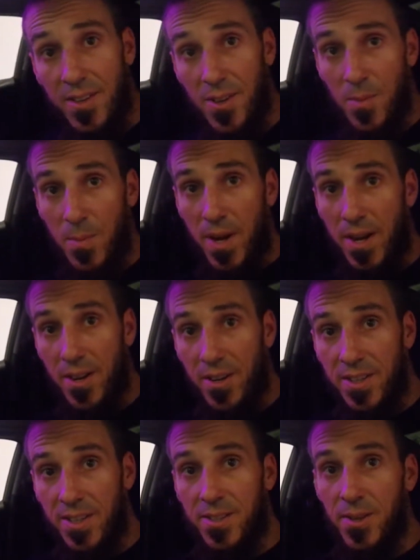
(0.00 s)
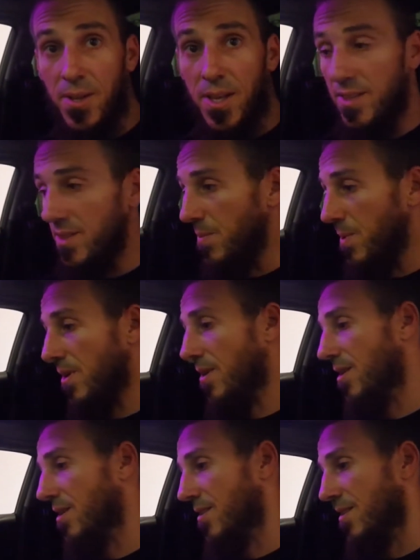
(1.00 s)
don't mind our disco lights up here.
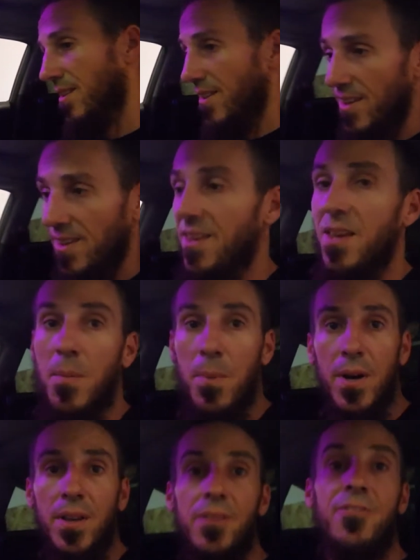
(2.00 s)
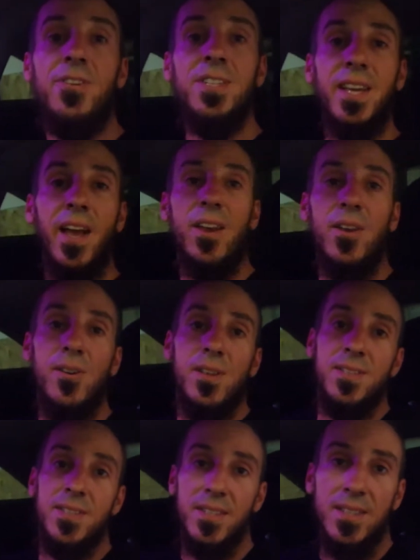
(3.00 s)
But the first thing I
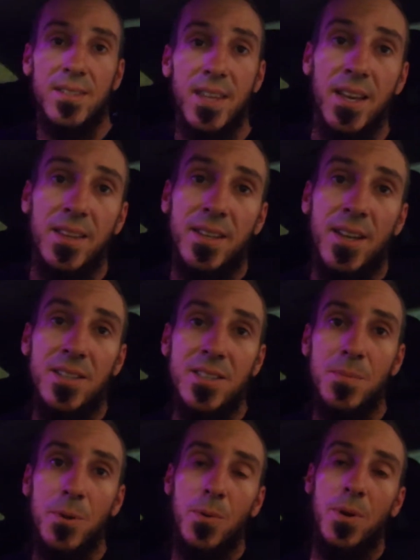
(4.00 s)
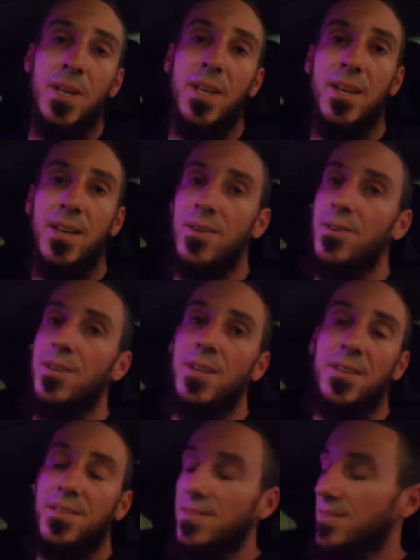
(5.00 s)
noticed is that the customer went ahead, hold
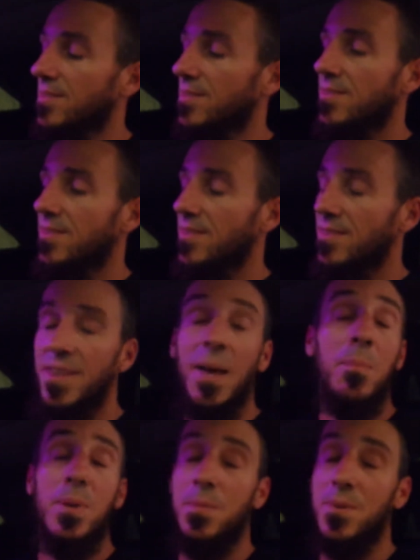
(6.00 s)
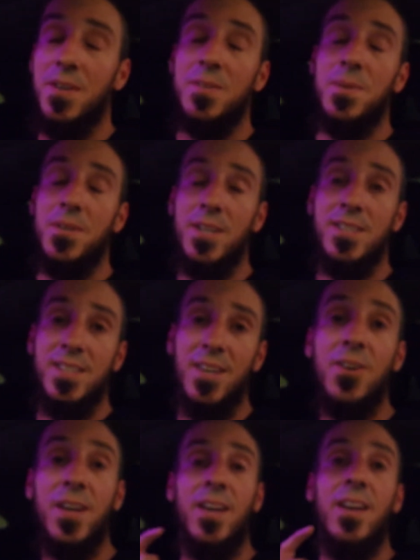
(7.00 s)
on. That beep drives me crazy.
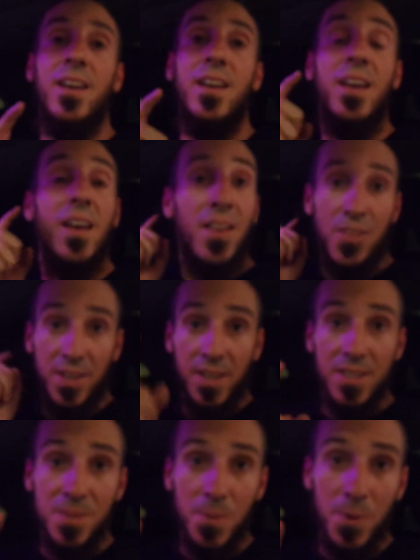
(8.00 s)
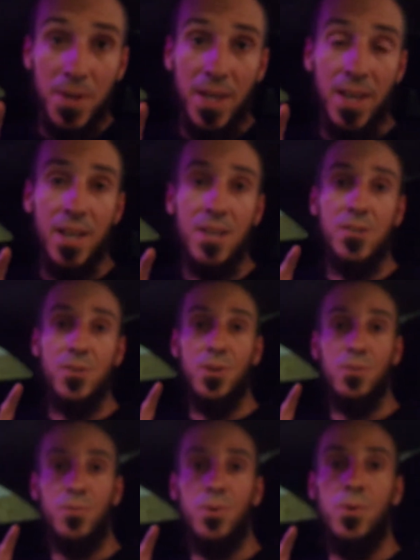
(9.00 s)
Okay, the customer went ahead and
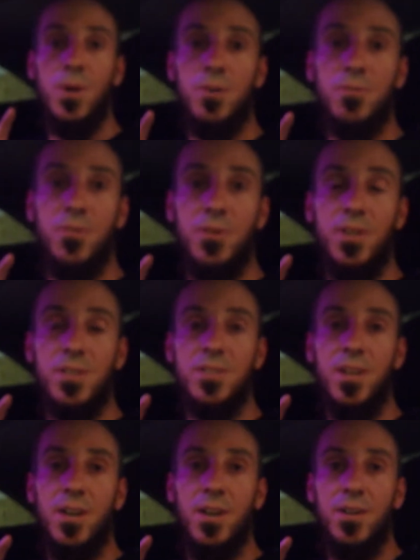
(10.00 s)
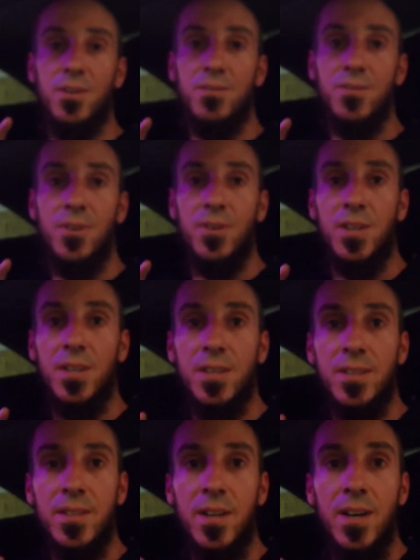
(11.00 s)
drove, whoa, autofocus,
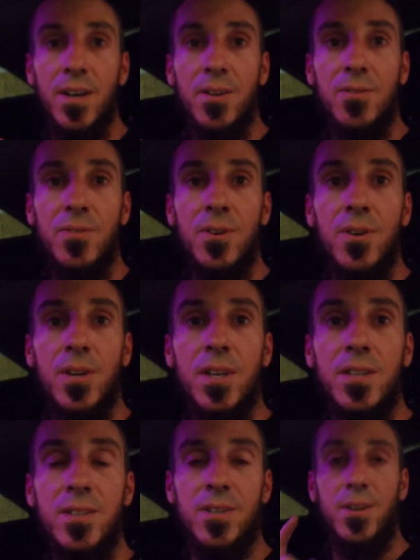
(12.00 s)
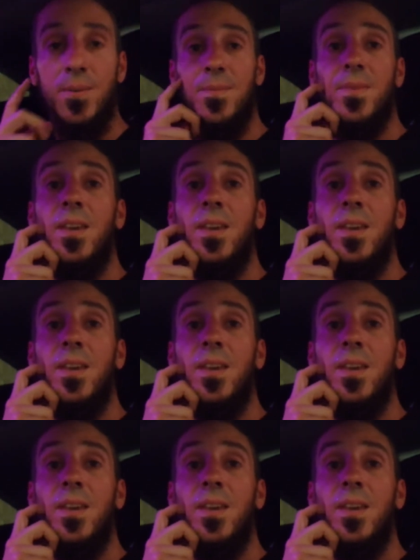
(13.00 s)
autofocus, autofocus. There you go.